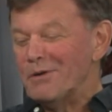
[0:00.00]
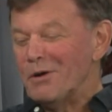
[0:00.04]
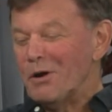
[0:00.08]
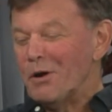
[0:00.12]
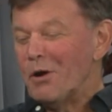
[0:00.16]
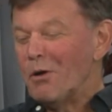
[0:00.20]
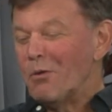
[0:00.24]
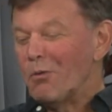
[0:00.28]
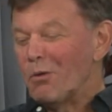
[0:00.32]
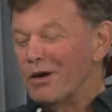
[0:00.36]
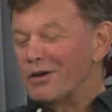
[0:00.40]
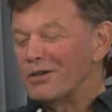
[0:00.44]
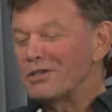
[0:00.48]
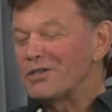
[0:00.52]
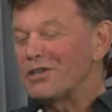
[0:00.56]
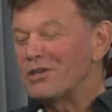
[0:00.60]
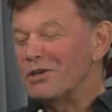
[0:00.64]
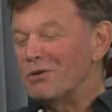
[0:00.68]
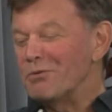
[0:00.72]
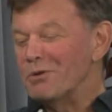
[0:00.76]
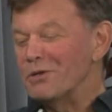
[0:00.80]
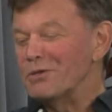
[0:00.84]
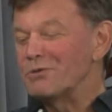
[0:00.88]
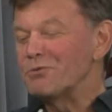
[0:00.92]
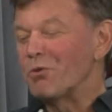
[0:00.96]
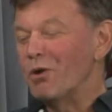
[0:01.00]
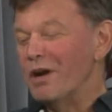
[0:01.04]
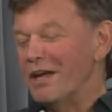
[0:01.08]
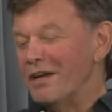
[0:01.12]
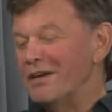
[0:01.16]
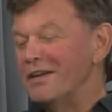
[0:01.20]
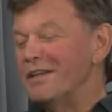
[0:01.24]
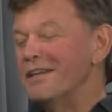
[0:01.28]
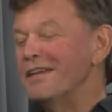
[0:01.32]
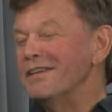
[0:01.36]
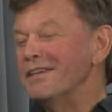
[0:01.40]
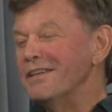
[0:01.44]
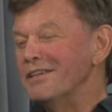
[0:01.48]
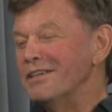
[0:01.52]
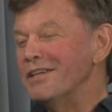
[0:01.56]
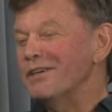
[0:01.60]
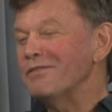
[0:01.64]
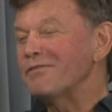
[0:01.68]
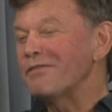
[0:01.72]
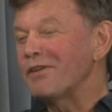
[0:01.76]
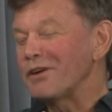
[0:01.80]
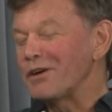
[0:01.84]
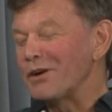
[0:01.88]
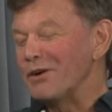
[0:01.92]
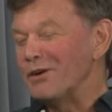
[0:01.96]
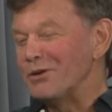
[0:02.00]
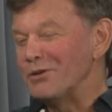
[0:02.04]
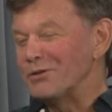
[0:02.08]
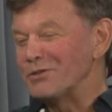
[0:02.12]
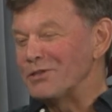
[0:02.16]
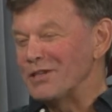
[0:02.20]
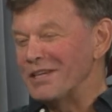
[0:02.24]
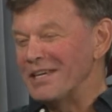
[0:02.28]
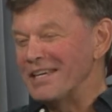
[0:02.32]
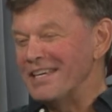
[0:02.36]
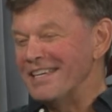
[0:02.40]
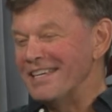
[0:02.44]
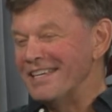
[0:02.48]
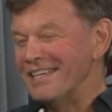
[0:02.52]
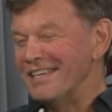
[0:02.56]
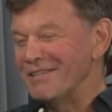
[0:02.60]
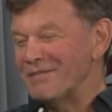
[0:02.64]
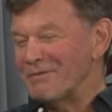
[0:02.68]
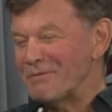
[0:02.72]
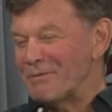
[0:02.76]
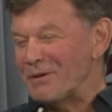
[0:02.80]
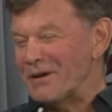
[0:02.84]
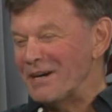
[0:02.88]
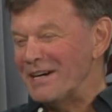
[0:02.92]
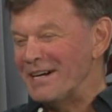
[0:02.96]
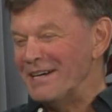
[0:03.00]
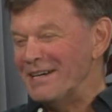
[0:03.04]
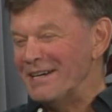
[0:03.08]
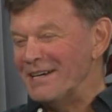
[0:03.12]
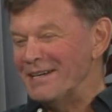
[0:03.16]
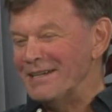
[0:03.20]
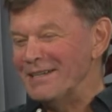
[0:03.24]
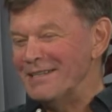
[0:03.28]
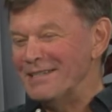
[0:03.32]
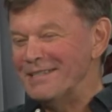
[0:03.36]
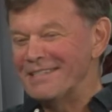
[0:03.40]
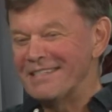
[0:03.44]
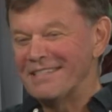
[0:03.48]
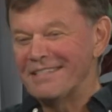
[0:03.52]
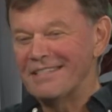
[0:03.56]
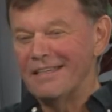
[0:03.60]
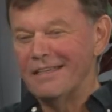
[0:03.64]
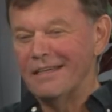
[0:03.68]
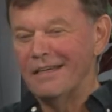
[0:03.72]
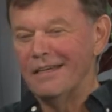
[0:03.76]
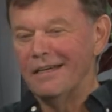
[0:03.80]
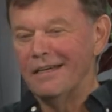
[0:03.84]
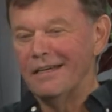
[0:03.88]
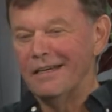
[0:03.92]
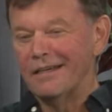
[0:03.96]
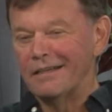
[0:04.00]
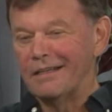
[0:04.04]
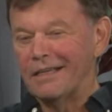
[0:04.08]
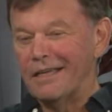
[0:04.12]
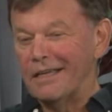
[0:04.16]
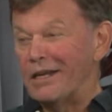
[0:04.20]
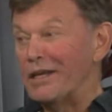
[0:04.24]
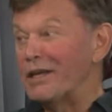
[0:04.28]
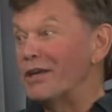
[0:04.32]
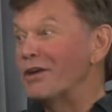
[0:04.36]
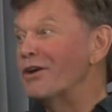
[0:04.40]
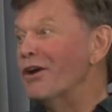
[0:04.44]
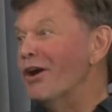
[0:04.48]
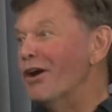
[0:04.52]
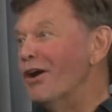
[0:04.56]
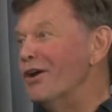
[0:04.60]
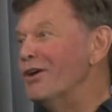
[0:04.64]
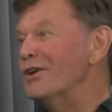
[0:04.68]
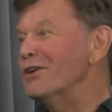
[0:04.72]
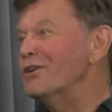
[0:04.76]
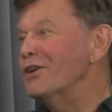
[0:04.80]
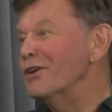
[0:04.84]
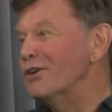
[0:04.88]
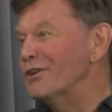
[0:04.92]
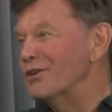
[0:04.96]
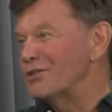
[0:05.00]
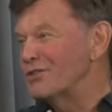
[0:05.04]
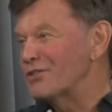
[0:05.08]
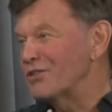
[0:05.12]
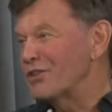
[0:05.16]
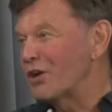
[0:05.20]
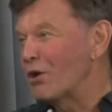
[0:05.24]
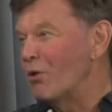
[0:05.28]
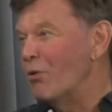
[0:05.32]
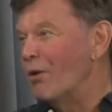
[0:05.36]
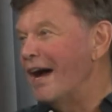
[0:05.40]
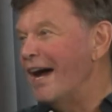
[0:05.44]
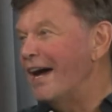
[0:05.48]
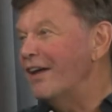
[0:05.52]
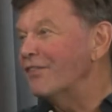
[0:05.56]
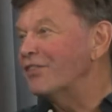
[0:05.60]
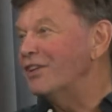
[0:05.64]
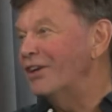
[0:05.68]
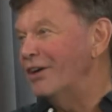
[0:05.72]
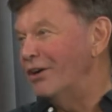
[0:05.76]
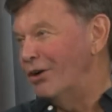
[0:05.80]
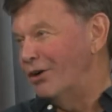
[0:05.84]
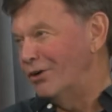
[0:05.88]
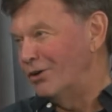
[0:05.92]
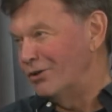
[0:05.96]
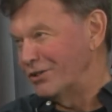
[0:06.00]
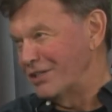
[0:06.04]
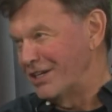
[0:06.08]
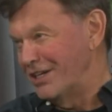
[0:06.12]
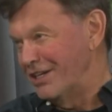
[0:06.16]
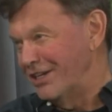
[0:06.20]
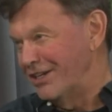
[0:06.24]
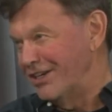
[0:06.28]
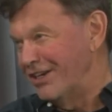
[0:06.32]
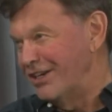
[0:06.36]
Where she was running into difficulty was getting gardeners to go out there all year.